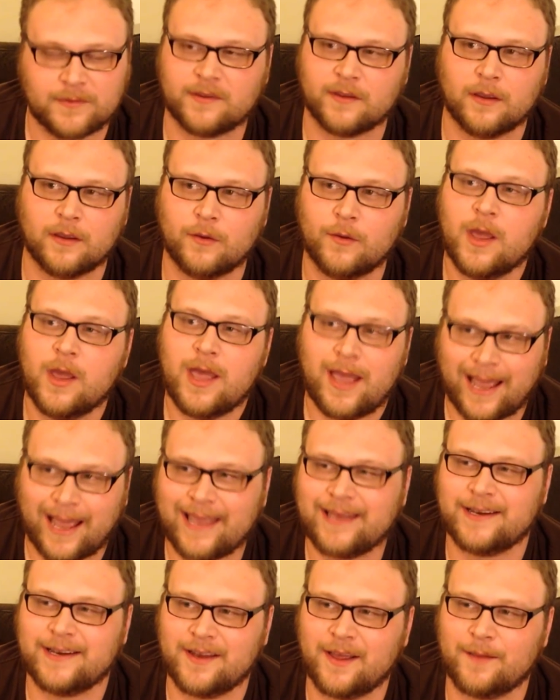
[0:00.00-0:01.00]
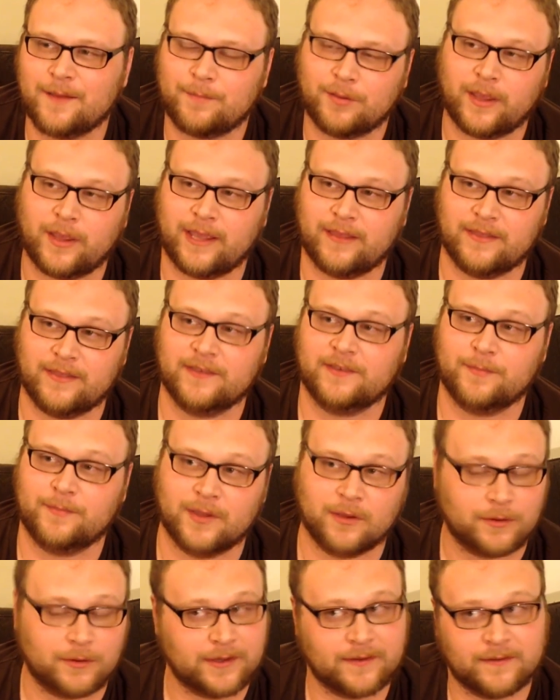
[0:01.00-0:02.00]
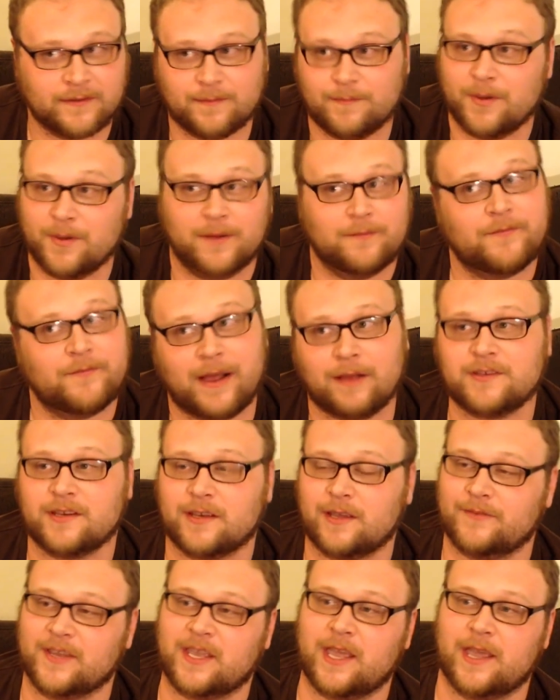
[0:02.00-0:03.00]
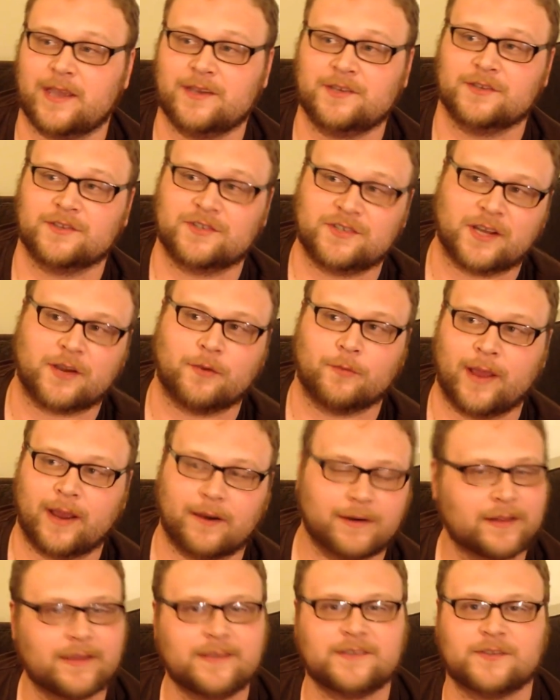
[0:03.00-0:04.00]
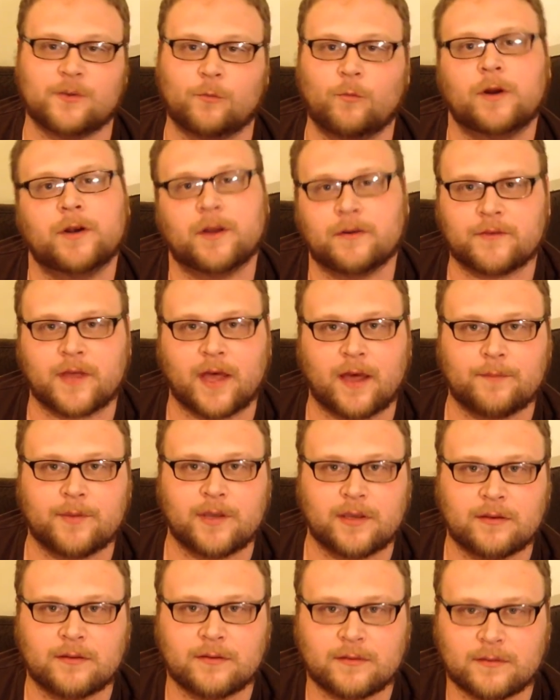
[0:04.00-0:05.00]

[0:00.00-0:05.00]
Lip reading: So I ended up playing this build, but Foul Tongue Invocation stuck around, at least the 1-of copy.